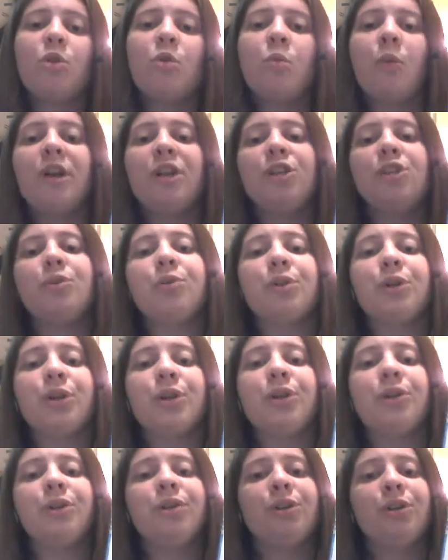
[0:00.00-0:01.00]
When you
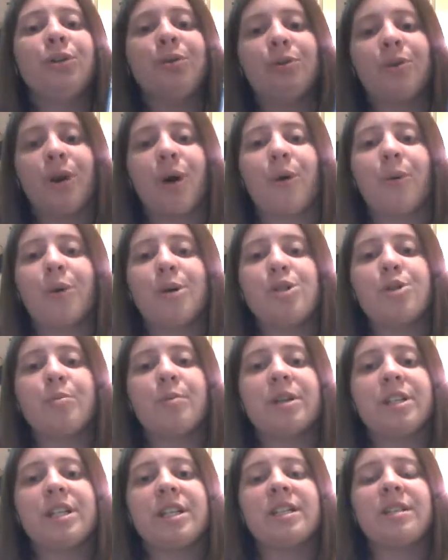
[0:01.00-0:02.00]
learn, you grow. When you
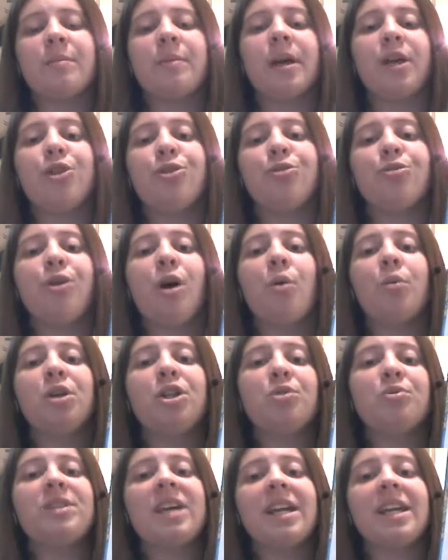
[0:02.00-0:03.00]
participate, you grow. When
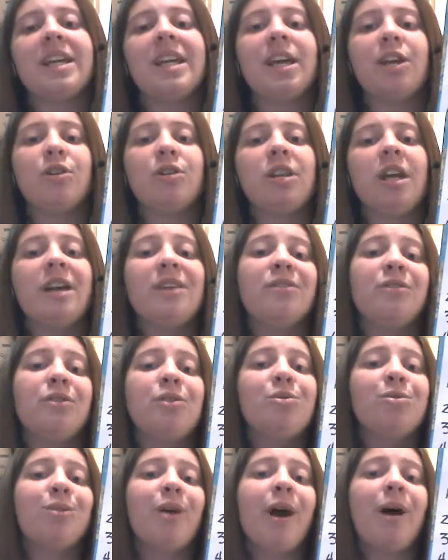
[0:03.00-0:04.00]
you dedicate your life,
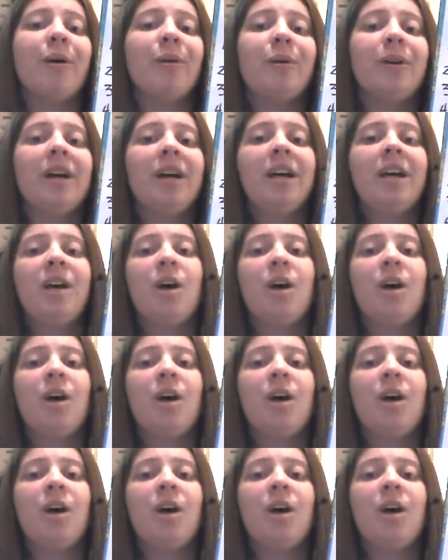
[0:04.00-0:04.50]
you grow.